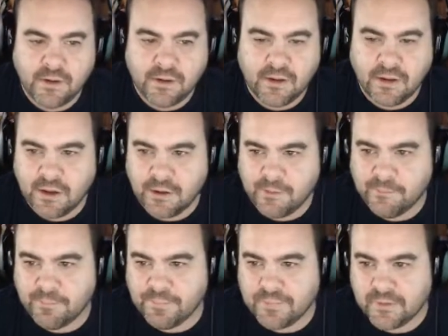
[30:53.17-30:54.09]

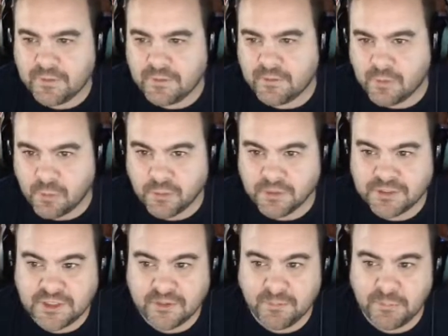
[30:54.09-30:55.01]
Of course, he
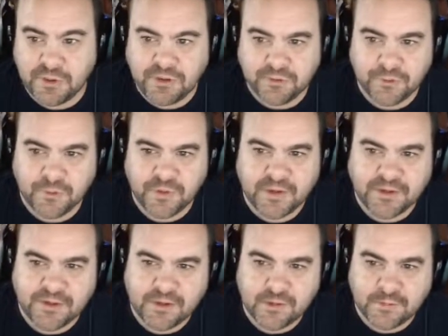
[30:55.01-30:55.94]
didn't put Illinois on
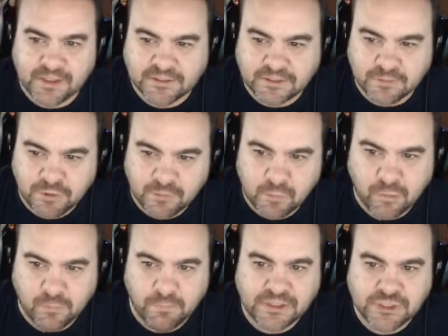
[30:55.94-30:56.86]
there because he wanted more
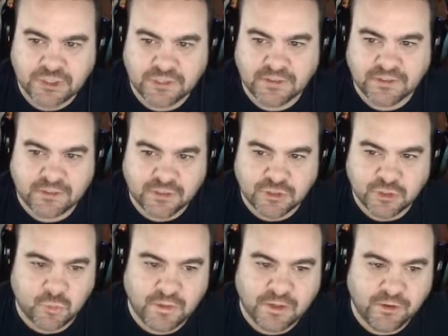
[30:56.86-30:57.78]
mentions in his
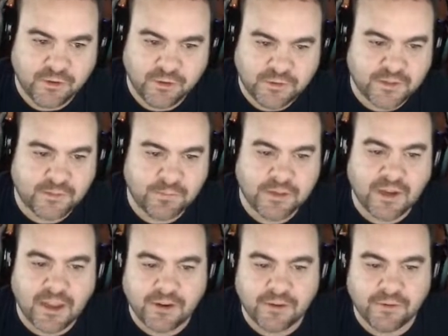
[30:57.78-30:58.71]
Twitter or something. I
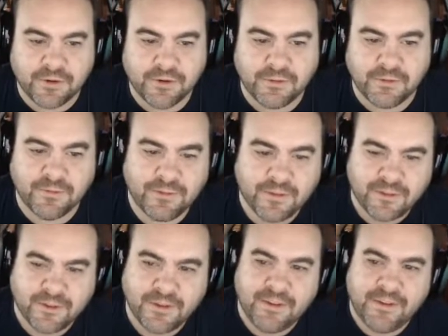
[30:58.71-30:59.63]
don't
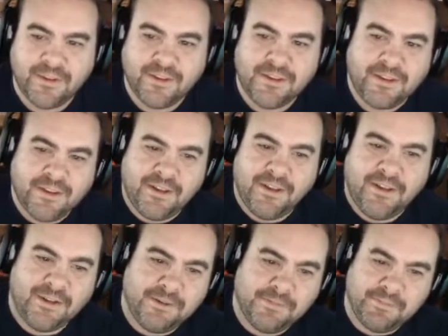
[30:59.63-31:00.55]
think he's
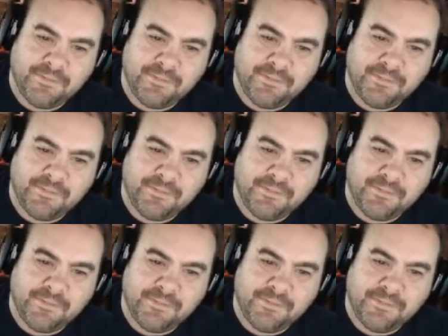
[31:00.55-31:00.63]
wrong.